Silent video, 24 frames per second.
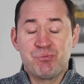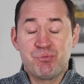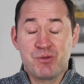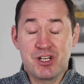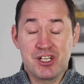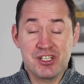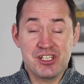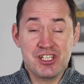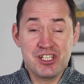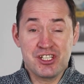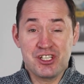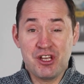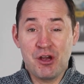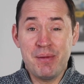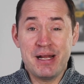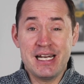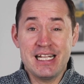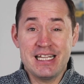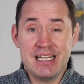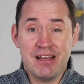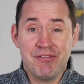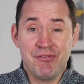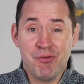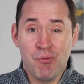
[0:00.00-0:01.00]
because there's so
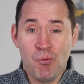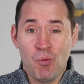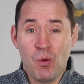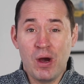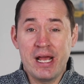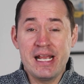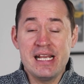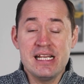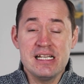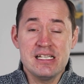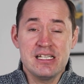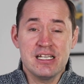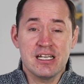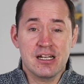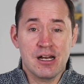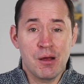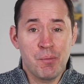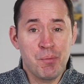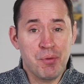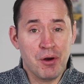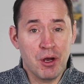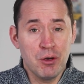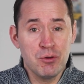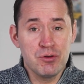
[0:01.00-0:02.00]
many different ways you can
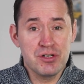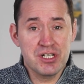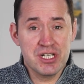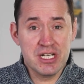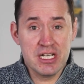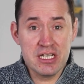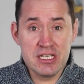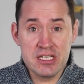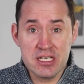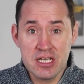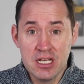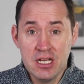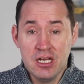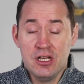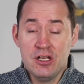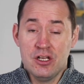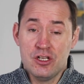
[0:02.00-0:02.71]
approach this.